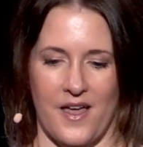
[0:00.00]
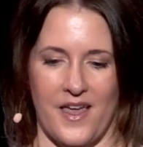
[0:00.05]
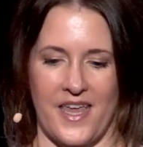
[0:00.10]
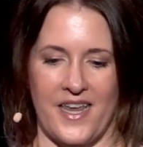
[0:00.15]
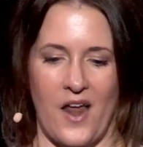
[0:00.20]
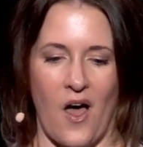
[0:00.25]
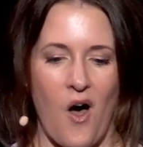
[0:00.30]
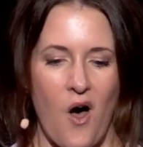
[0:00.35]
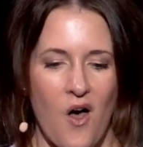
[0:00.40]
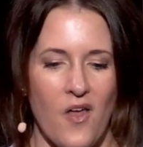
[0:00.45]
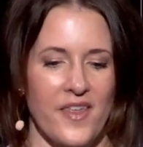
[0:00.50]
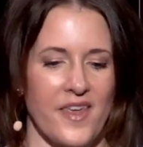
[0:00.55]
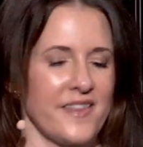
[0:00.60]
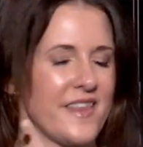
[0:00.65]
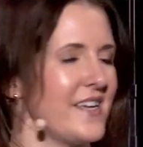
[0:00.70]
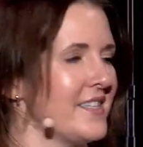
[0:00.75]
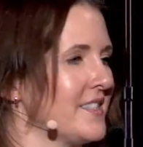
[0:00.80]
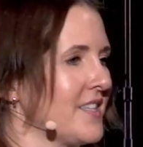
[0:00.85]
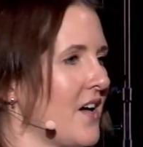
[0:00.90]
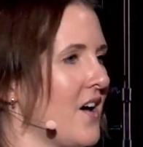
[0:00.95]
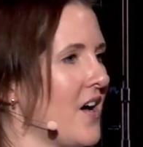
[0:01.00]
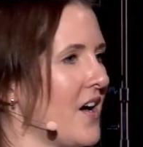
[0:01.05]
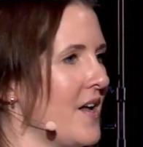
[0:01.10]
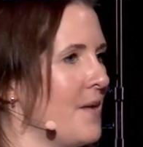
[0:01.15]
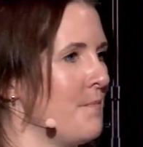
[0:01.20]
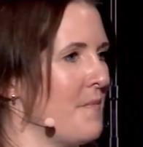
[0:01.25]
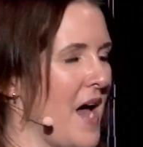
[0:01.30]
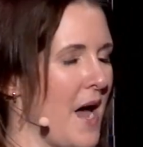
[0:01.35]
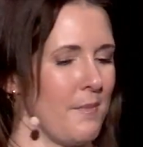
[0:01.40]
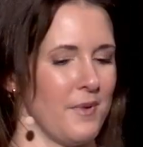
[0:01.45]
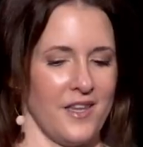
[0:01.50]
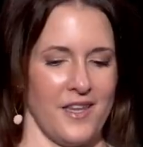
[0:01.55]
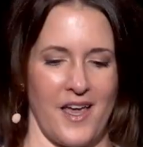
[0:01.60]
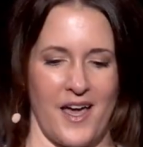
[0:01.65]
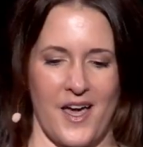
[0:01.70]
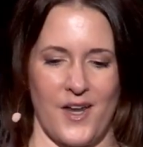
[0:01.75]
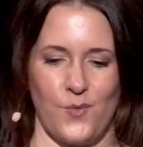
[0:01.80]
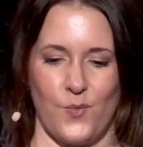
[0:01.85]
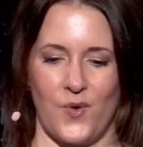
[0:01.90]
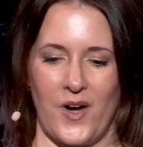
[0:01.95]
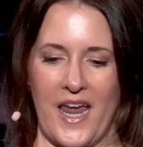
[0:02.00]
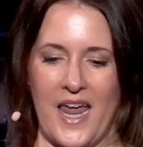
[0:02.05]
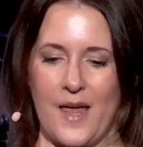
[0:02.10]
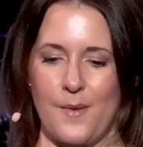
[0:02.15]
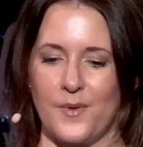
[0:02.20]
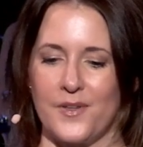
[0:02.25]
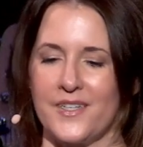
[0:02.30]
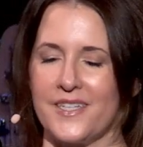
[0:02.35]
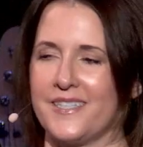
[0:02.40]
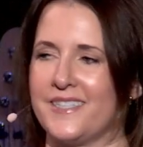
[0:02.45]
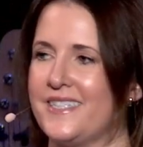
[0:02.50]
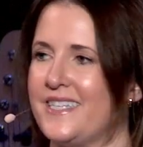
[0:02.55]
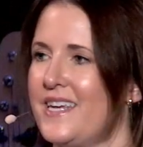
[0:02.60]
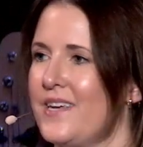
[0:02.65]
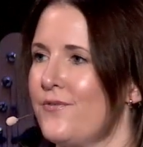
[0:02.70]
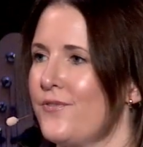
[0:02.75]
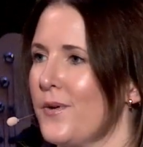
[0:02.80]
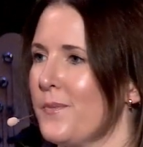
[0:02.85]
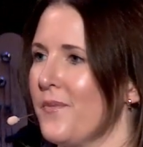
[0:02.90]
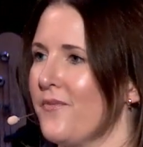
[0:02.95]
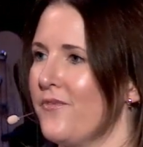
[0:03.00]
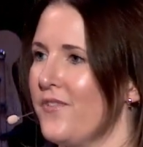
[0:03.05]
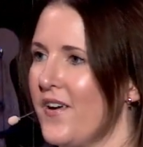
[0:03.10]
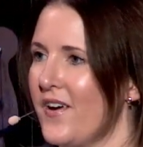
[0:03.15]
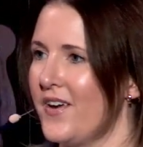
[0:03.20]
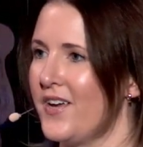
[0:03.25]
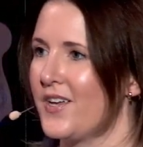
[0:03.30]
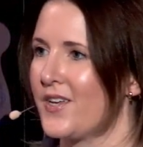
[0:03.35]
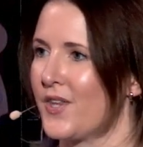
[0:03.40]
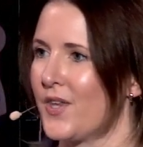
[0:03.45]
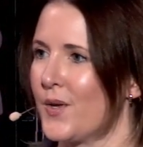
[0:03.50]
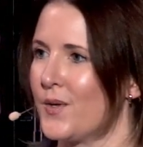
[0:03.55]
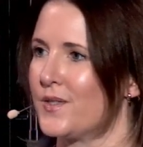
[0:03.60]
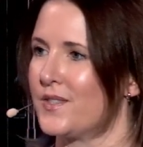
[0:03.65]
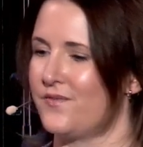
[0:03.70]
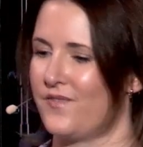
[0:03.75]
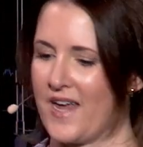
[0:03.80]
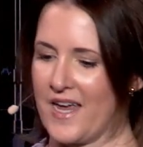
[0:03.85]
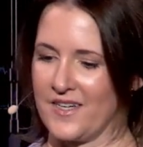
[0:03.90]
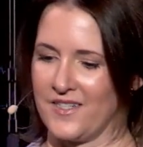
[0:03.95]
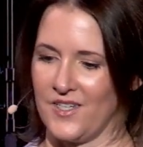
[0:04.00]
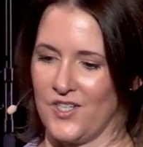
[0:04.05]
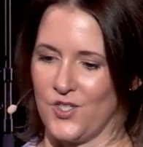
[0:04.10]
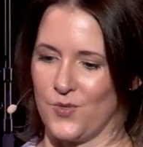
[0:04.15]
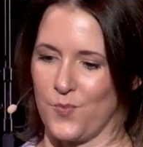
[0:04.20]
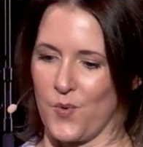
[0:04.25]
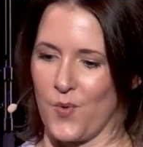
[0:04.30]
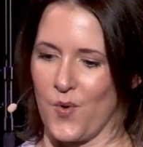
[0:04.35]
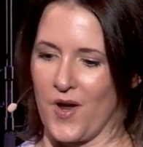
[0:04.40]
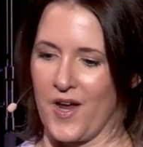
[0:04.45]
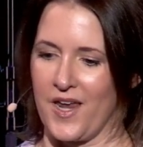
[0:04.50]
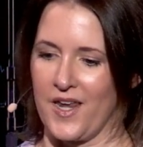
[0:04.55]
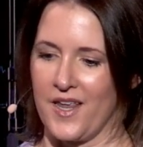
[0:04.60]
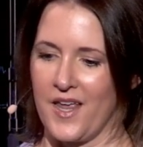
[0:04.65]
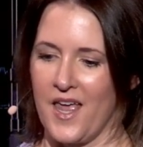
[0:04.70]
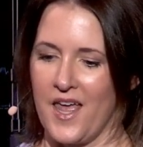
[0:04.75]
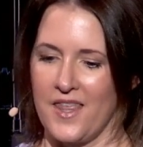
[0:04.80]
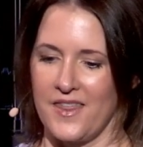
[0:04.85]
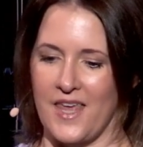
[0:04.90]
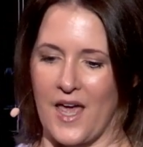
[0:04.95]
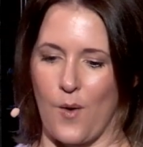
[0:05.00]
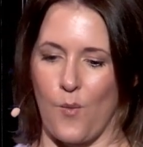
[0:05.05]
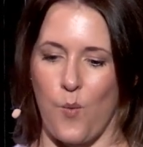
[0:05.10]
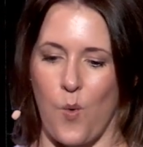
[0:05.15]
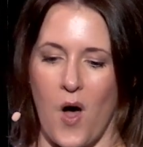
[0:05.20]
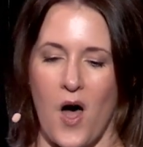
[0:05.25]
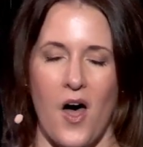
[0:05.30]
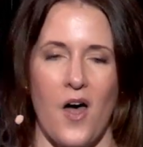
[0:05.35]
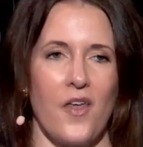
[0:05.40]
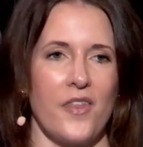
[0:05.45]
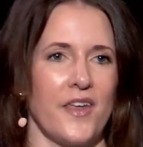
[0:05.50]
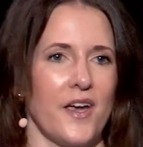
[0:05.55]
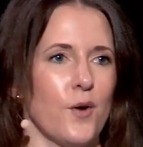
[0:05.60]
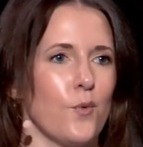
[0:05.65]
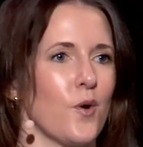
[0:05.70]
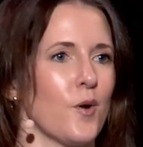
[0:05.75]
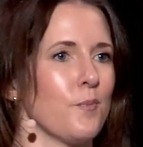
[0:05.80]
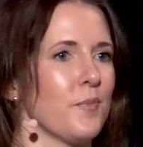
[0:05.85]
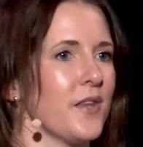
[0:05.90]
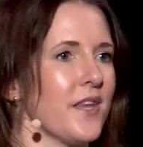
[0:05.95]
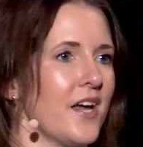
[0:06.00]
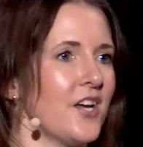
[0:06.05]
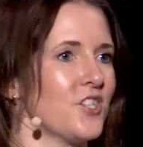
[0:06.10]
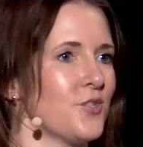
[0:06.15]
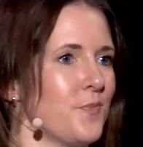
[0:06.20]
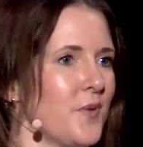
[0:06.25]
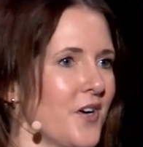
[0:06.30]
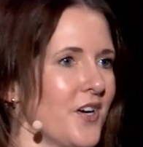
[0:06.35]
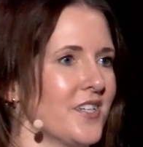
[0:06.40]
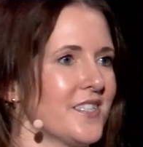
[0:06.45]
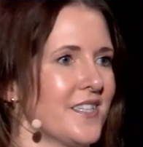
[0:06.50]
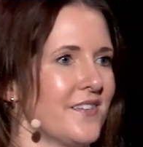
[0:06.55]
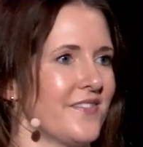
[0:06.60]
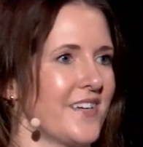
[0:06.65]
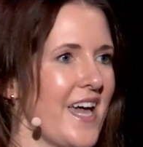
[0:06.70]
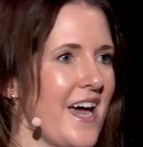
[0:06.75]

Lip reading: in all that they saw in Babylon, were able to see from a very close vantage point that while there were plush perks of